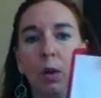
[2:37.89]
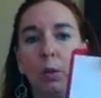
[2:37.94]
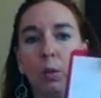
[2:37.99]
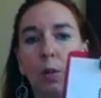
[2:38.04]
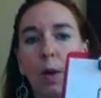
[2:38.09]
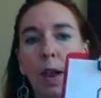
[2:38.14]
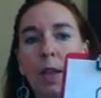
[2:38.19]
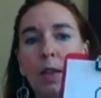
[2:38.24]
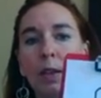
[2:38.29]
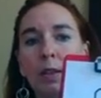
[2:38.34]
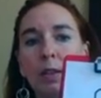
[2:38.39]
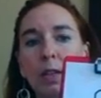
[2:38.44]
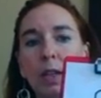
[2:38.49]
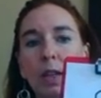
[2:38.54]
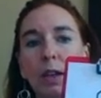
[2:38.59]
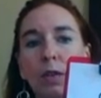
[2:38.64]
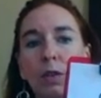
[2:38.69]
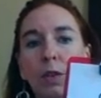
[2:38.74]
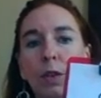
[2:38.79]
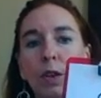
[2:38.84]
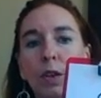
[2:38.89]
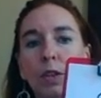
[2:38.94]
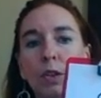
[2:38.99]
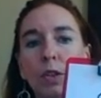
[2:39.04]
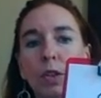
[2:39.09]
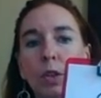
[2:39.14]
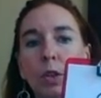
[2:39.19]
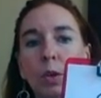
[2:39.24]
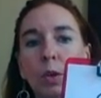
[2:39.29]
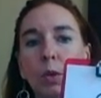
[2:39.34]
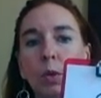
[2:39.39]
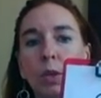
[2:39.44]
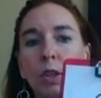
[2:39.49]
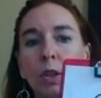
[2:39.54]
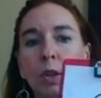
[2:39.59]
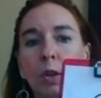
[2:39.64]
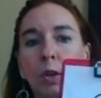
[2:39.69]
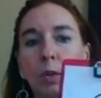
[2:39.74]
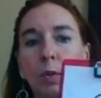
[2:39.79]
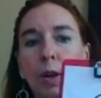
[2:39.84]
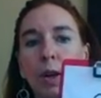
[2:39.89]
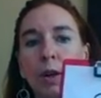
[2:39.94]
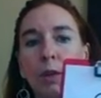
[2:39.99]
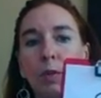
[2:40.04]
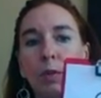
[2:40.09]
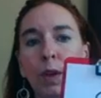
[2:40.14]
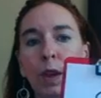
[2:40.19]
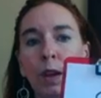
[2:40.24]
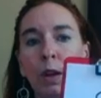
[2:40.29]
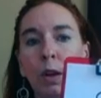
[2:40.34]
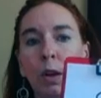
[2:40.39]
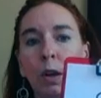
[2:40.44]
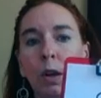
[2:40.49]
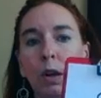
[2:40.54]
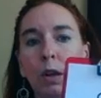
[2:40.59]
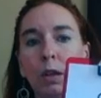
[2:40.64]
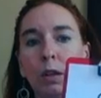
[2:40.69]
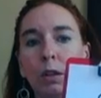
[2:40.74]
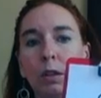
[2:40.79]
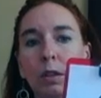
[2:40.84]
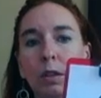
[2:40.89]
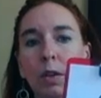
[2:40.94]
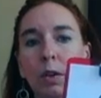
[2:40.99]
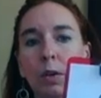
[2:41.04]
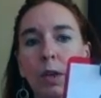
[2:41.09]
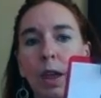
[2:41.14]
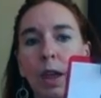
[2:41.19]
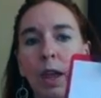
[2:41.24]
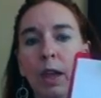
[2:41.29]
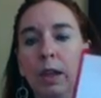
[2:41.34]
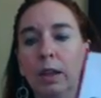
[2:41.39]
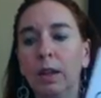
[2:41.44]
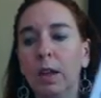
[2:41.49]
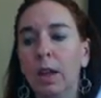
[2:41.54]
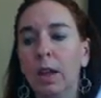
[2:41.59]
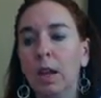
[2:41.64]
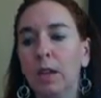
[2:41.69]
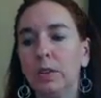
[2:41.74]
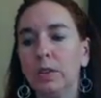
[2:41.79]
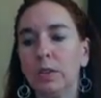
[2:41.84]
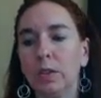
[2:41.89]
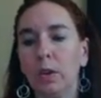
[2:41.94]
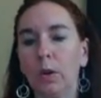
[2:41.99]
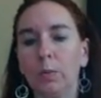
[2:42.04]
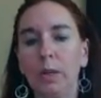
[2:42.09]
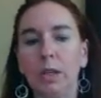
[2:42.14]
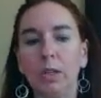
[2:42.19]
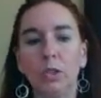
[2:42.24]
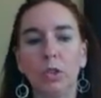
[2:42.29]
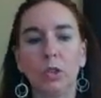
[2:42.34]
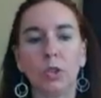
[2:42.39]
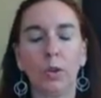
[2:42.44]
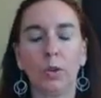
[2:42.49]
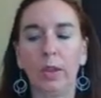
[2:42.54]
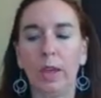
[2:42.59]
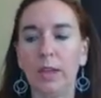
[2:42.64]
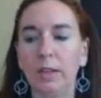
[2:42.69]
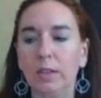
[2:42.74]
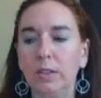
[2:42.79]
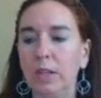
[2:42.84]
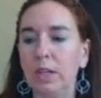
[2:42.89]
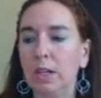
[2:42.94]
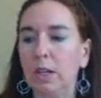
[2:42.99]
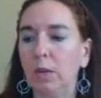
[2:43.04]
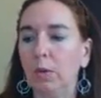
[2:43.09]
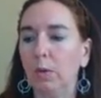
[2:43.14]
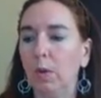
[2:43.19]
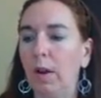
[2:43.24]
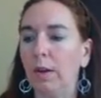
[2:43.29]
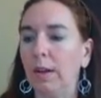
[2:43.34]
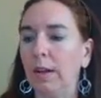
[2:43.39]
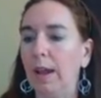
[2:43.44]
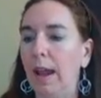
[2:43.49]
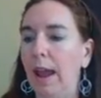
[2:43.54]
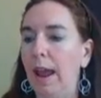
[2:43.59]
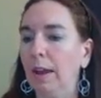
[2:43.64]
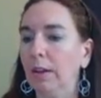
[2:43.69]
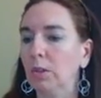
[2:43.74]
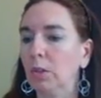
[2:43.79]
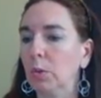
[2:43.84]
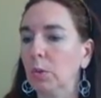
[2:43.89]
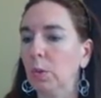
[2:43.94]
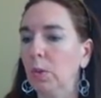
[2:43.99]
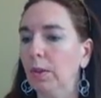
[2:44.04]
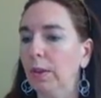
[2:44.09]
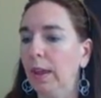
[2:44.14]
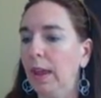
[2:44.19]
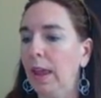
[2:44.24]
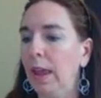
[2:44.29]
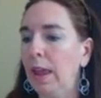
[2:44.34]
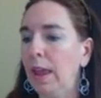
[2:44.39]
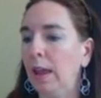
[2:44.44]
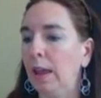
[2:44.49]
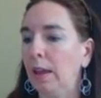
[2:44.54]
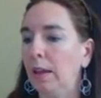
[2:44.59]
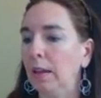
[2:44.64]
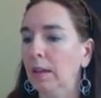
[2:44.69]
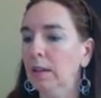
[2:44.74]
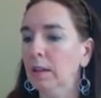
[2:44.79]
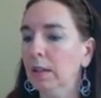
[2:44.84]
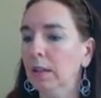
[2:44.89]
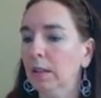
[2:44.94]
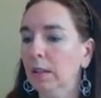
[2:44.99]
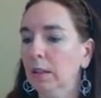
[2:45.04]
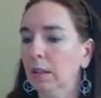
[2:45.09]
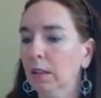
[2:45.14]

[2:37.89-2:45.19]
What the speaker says: relative to your ring finger. Okay, so I'm going to show that to you on an actual hand.